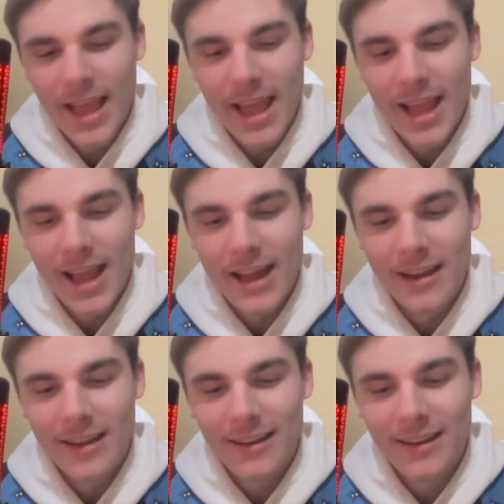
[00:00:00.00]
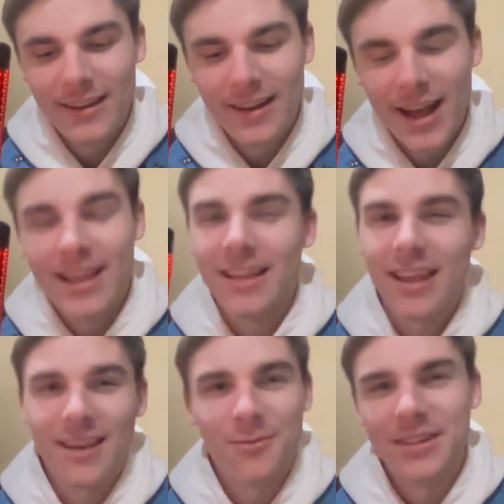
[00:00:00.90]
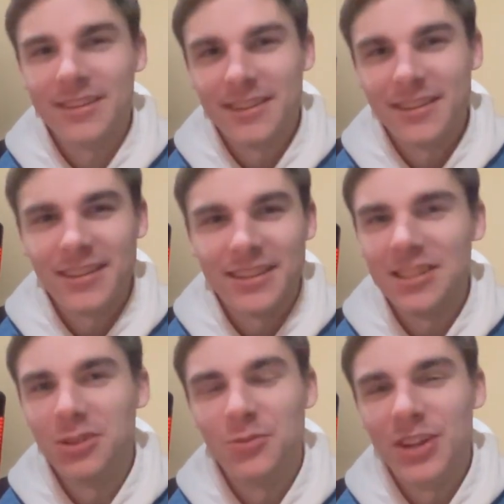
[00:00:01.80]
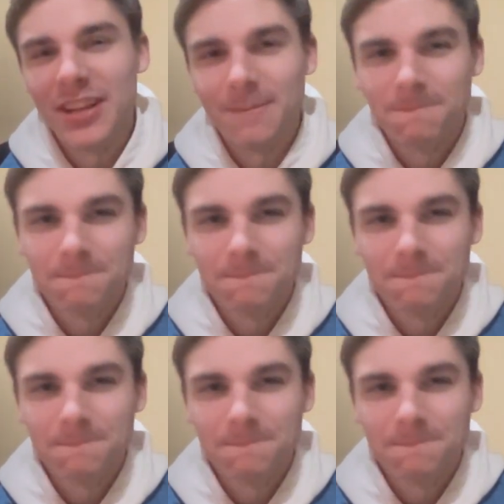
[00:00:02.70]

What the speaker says: and I can't wait to continue reading it.